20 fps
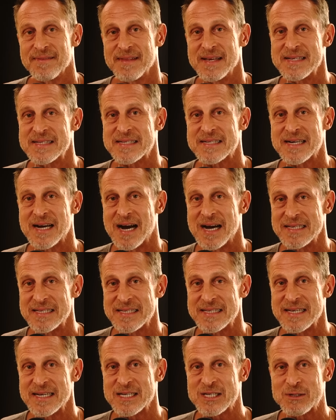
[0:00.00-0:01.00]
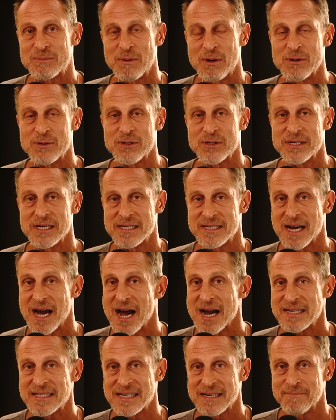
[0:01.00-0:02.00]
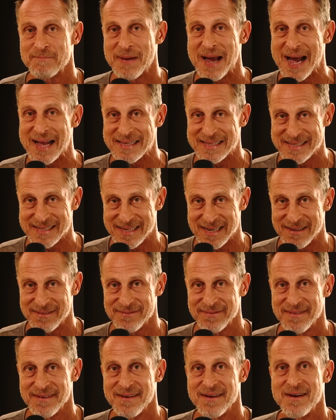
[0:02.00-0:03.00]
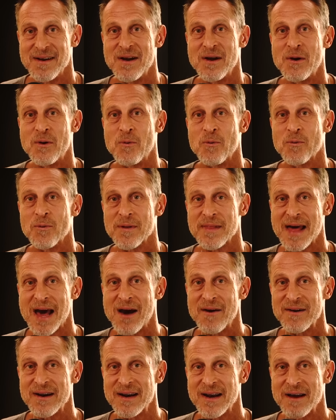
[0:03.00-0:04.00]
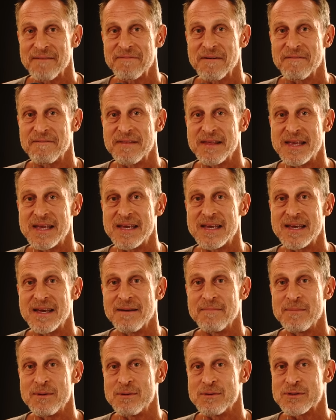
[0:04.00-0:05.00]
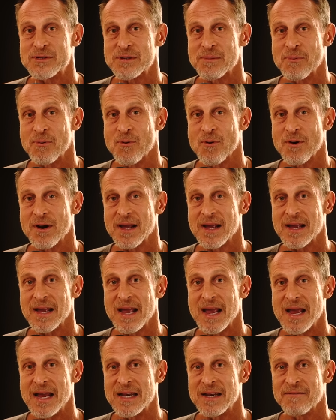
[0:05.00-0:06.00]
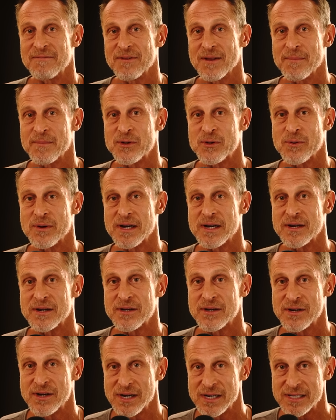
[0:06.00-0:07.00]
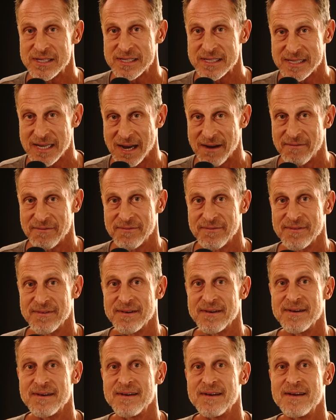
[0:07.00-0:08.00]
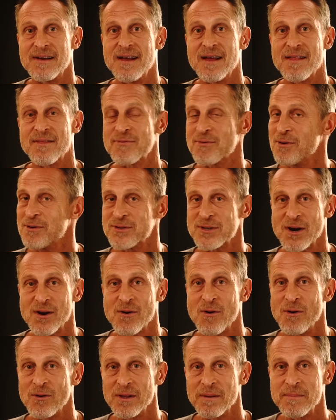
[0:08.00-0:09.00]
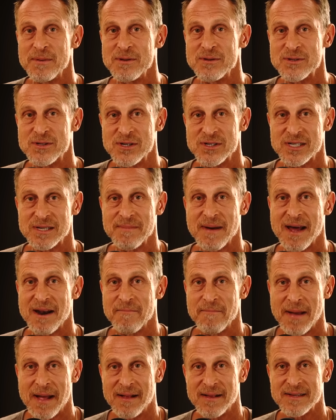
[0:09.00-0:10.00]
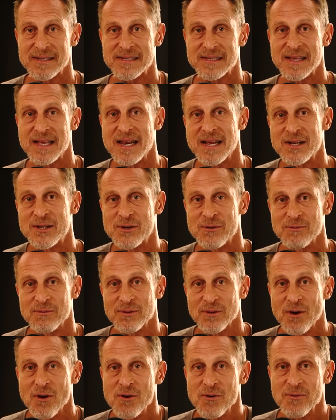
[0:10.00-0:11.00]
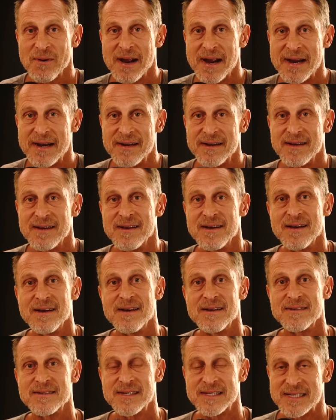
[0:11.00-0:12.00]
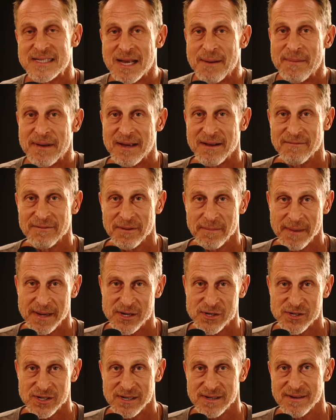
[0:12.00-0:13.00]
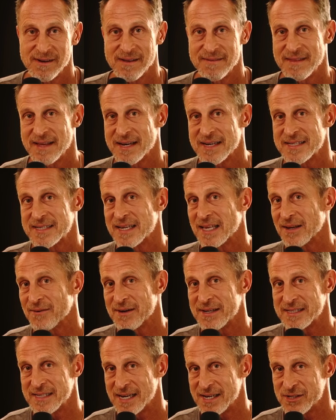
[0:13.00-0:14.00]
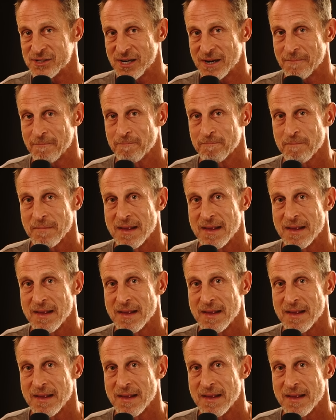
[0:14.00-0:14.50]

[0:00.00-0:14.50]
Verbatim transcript: This constant exposure to toxic bad stuff without enough of the immune supporting anti inflammatory good stuff throws our whole immune system out of balance, leading to low grade systemic inflammation that accelerates aging.